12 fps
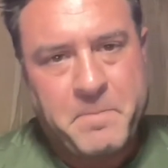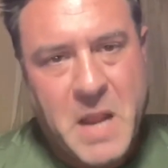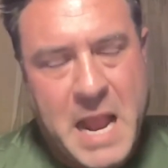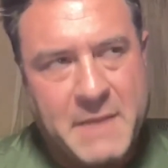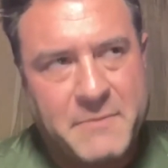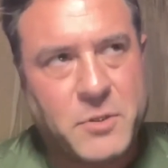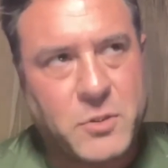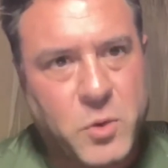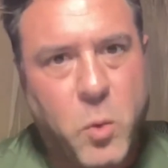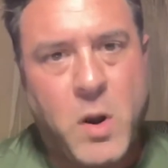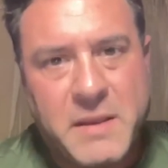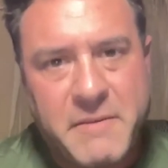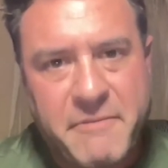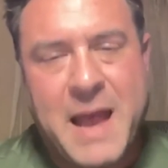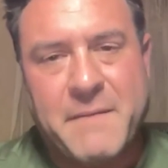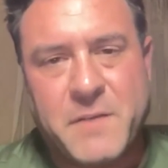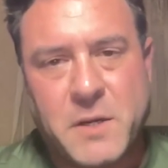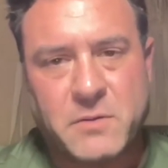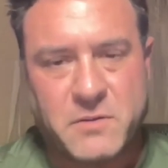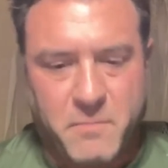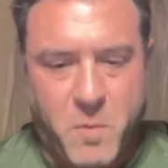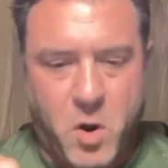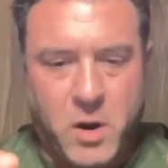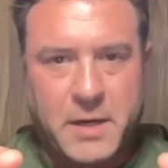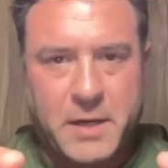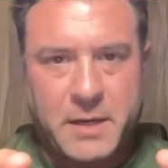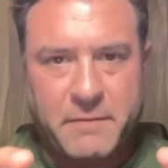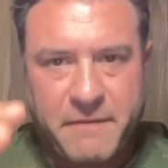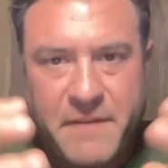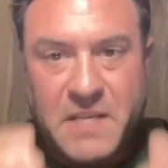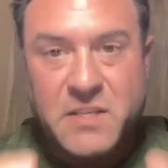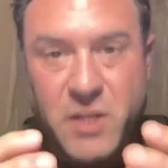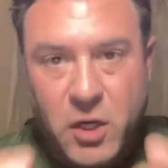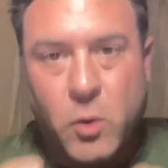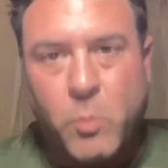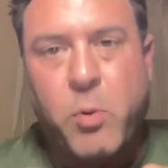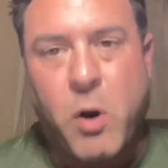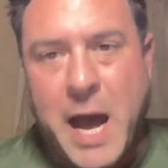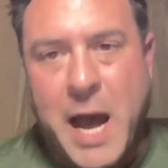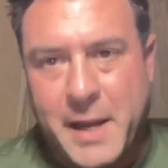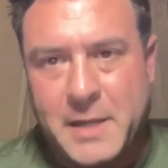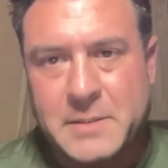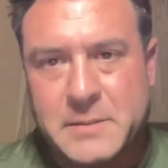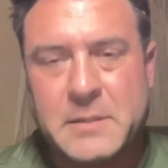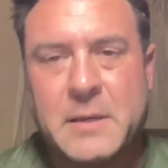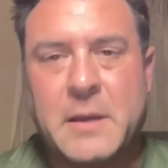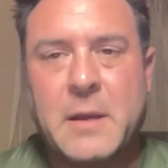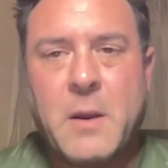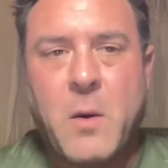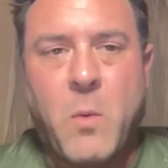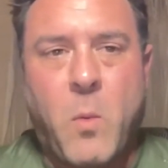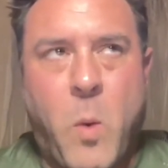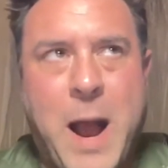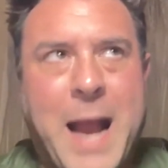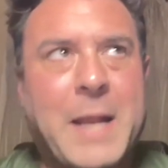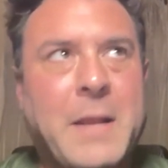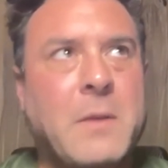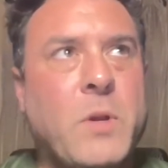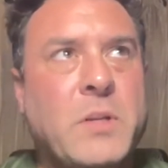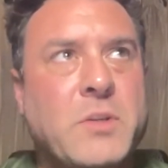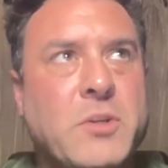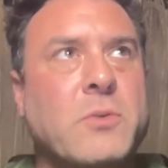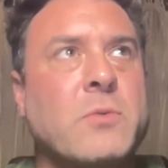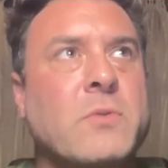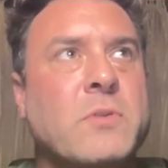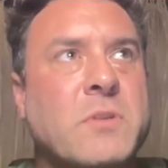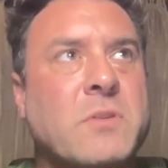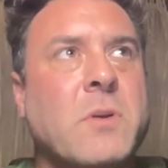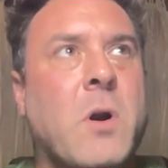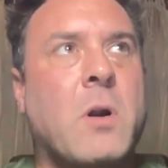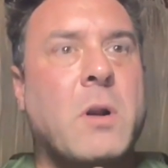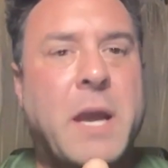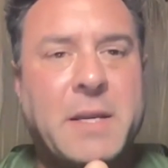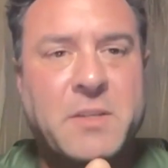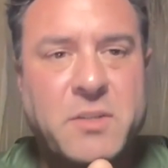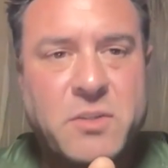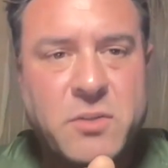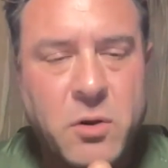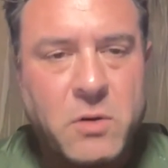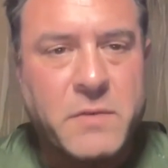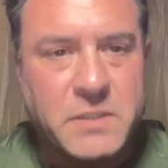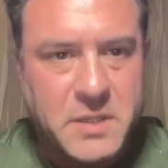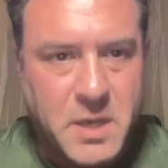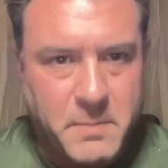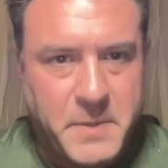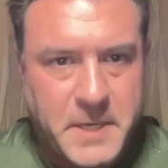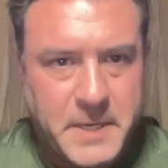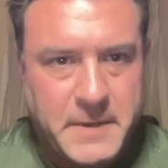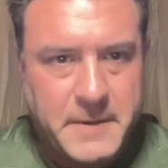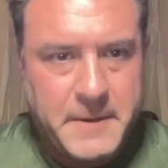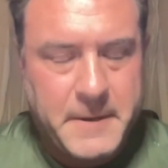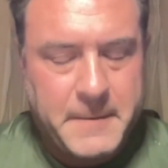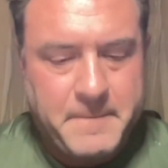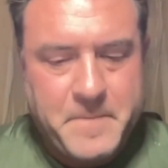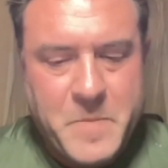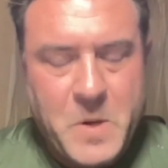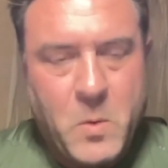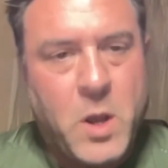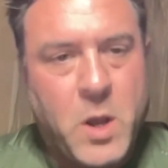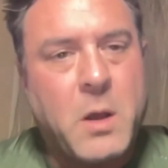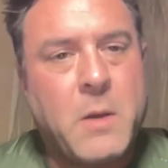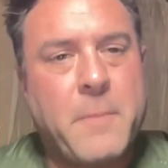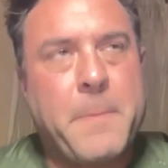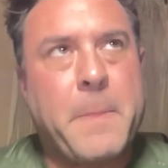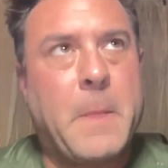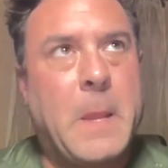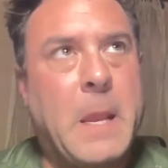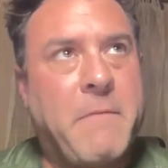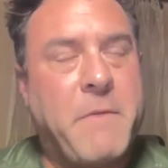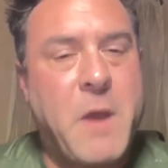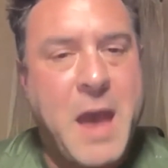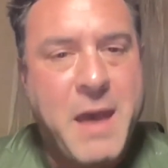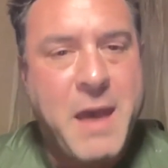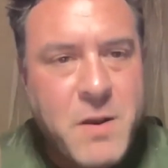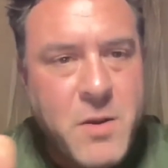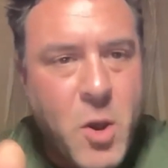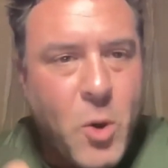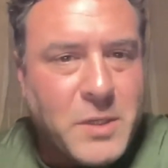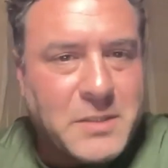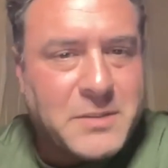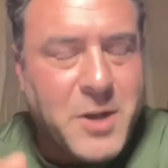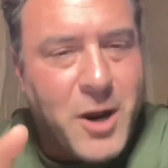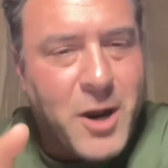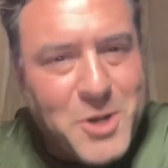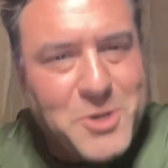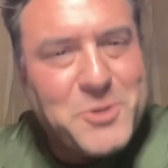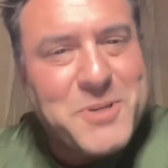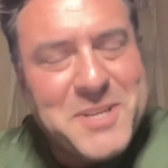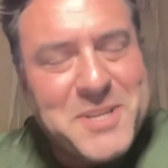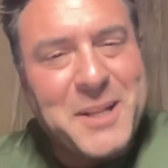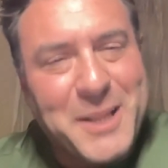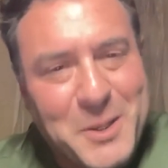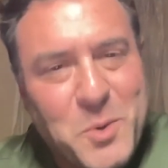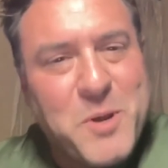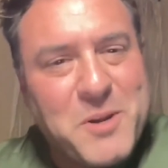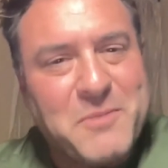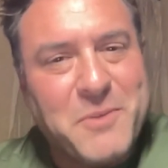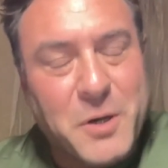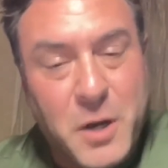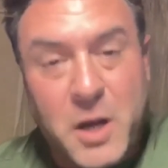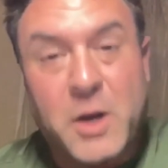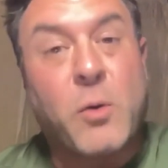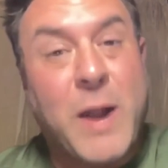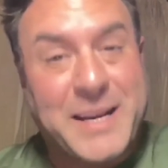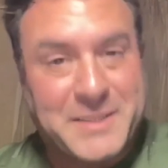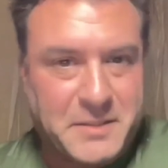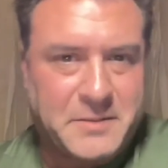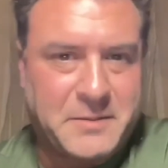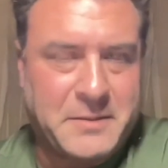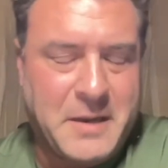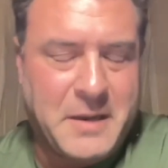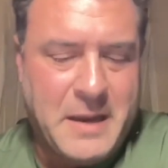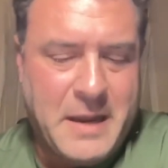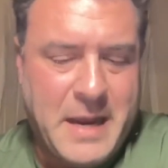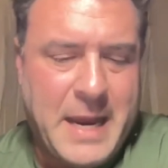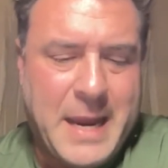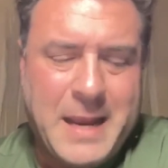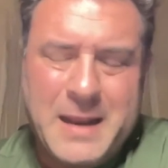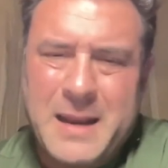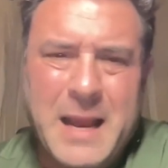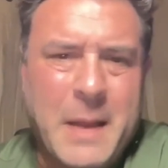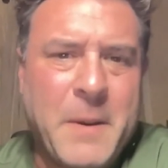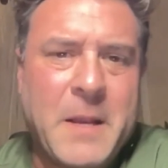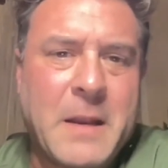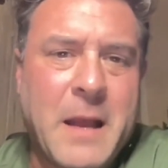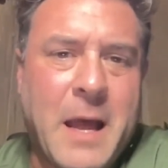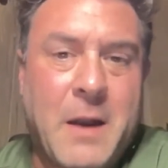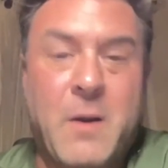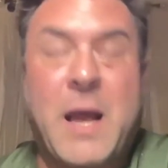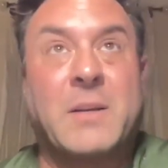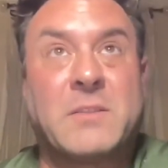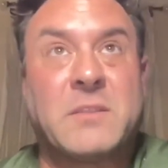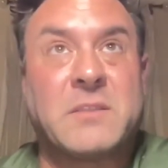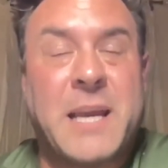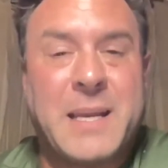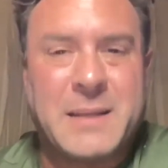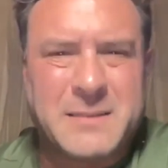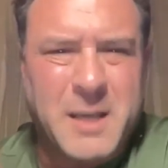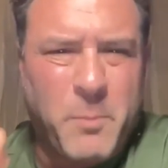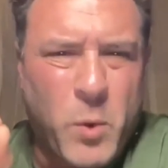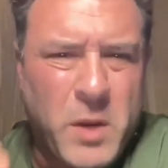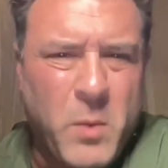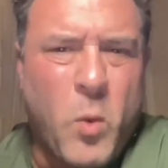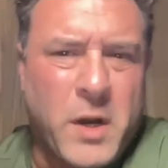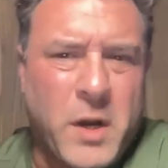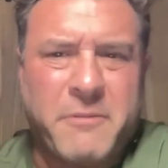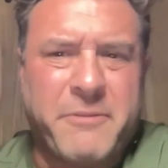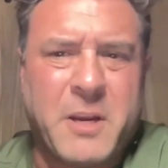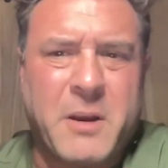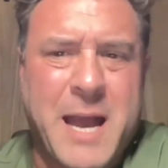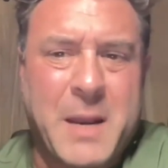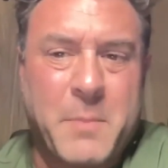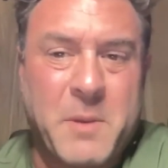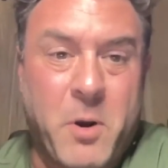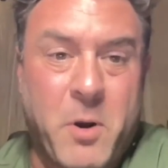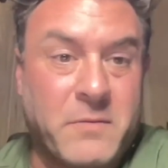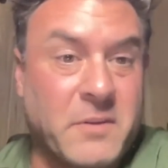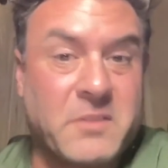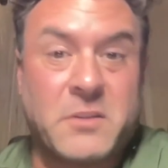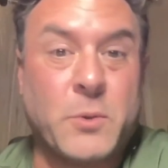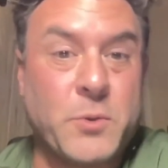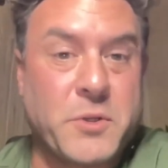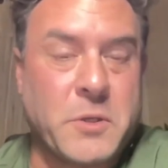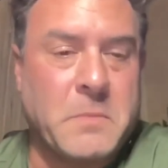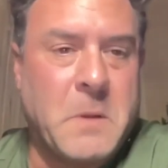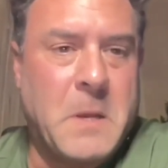after 25 years of marketing physical products, why did we choose to start a service company? Well, if you haven't noticed, our country's in a little bit of a crisis. And I mean, I don't know how else to say it, except we wanted to figure out how to be part of the solution.